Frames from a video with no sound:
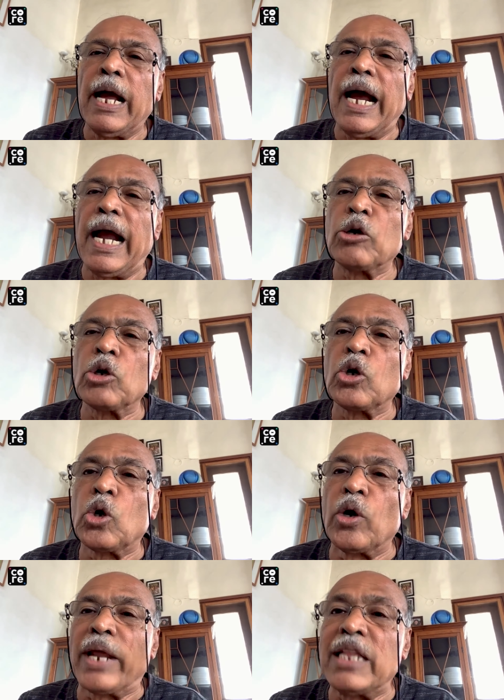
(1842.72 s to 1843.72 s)
and
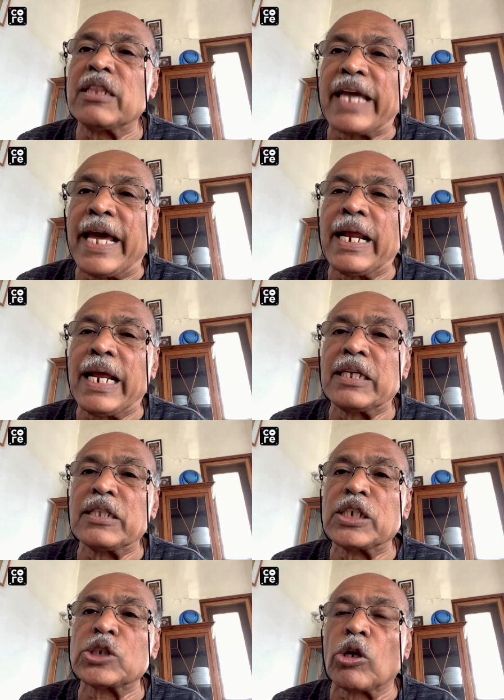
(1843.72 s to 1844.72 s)
good healthcare. I
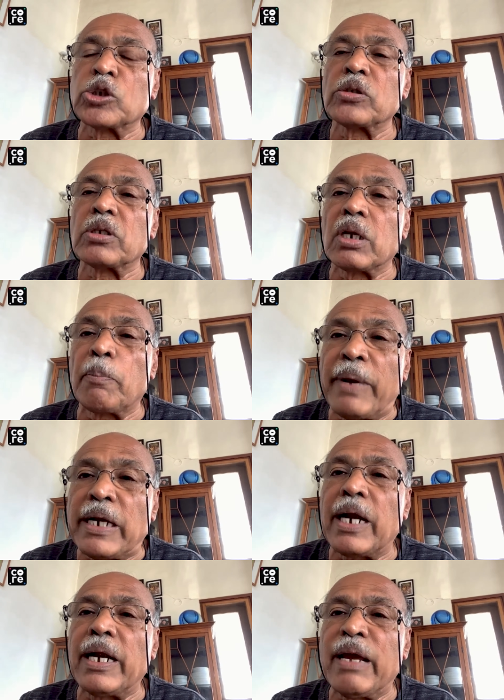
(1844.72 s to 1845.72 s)
think this is also
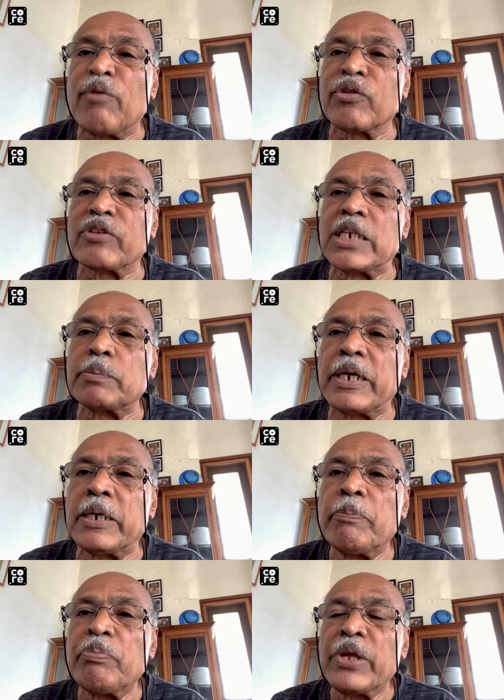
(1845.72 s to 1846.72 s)
repeatedly emphasized by
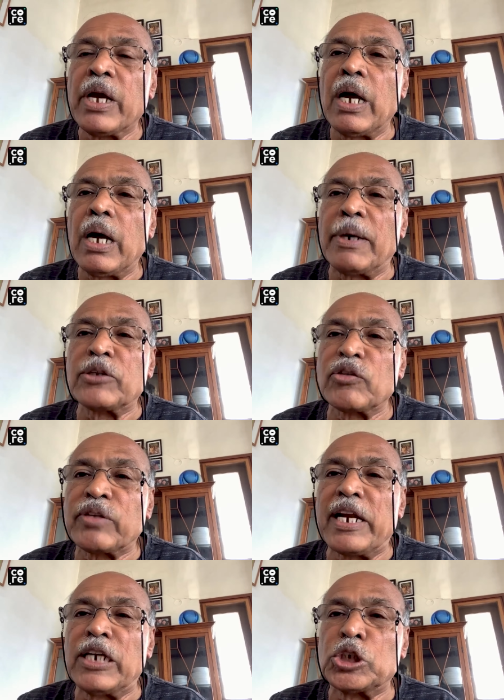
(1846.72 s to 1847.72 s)
Amartya
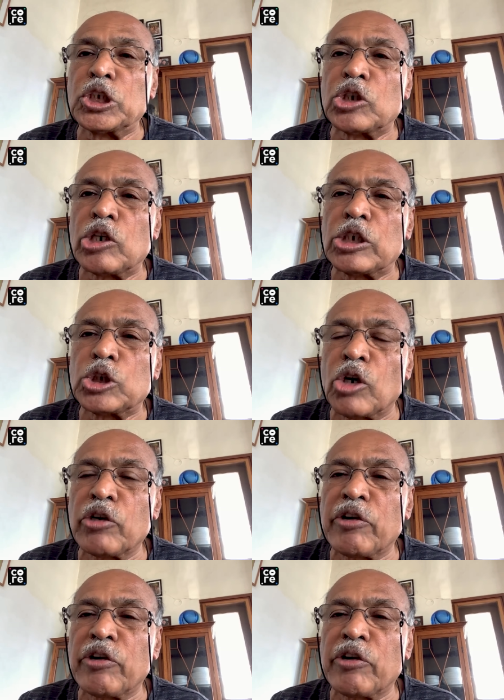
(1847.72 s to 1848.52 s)
Sen and John